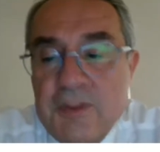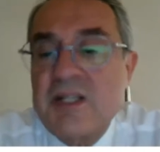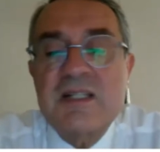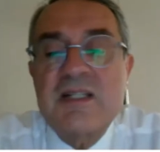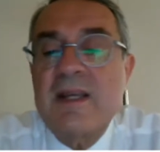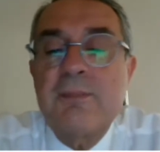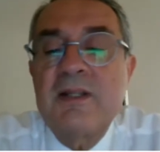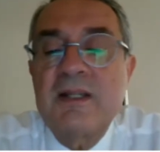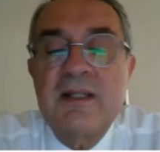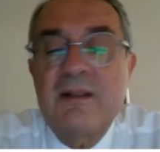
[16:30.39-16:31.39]
she should be
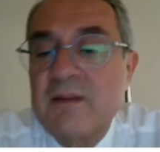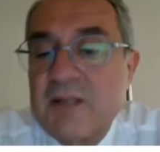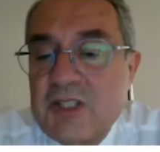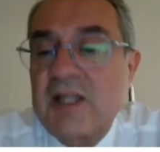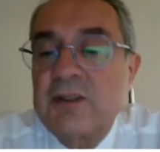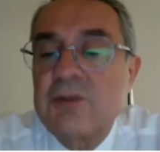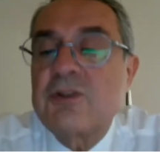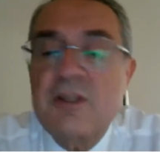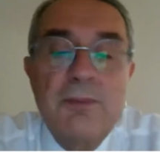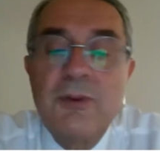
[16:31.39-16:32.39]
just happy that the
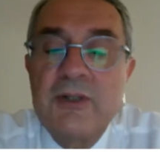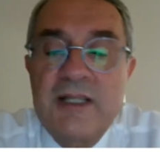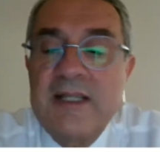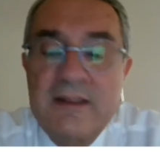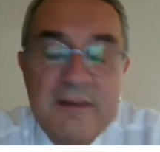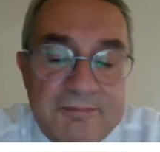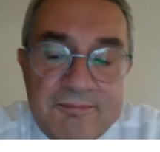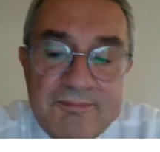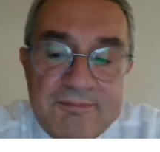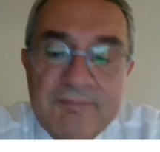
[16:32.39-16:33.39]
child will see 0.8.